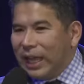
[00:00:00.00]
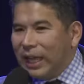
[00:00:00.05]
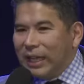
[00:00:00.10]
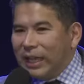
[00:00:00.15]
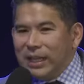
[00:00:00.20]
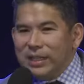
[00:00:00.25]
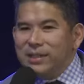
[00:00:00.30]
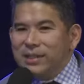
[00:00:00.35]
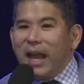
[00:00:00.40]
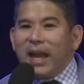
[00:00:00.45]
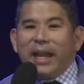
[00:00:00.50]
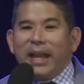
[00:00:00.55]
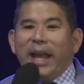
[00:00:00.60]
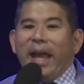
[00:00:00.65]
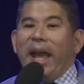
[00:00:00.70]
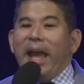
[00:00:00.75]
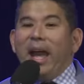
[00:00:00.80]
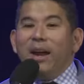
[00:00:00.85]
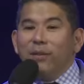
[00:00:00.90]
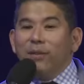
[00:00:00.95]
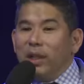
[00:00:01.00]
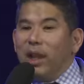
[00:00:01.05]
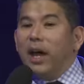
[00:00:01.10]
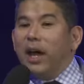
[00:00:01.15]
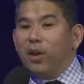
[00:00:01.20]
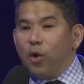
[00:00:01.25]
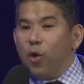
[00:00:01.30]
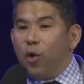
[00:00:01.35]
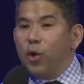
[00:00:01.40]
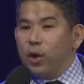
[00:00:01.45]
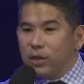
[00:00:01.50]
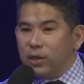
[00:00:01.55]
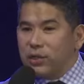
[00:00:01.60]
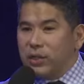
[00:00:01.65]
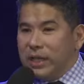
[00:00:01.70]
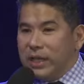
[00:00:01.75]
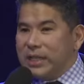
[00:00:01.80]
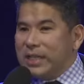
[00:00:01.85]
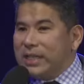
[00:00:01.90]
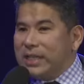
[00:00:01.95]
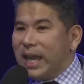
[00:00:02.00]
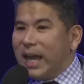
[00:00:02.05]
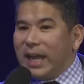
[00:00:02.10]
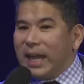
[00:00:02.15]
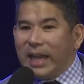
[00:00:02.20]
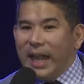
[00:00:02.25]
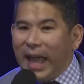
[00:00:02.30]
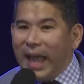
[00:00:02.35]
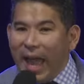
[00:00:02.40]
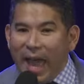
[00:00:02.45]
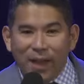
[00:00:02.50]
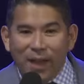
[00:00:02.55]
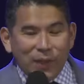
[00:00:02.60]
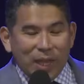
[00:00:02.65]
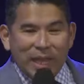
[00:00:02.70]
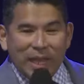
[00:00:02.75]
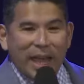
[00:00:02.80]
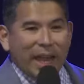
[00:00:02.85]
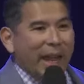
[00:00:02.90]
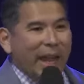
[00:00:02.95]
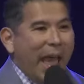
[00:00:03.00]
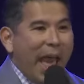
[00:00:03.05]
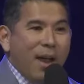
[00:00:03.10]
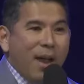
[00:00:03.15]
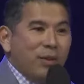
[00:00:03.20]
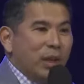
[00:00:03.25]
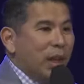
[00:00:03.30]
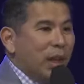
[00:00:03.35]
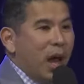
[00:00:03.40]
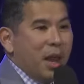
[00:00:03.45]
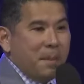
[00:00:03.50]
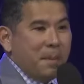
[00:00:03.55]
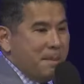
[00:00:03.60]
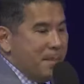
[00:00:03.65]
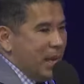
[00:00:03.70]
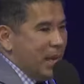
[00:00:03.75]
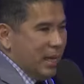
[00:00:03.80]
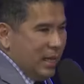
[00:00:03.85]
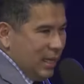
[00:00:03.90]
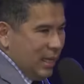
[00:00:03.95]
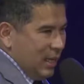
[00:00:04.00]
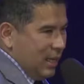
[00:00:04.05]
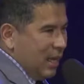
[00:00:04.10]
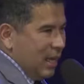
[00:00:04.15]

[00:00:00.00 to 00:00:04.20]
He's not going to have a lot of horses. He's not going to have, he can't have a lot of money.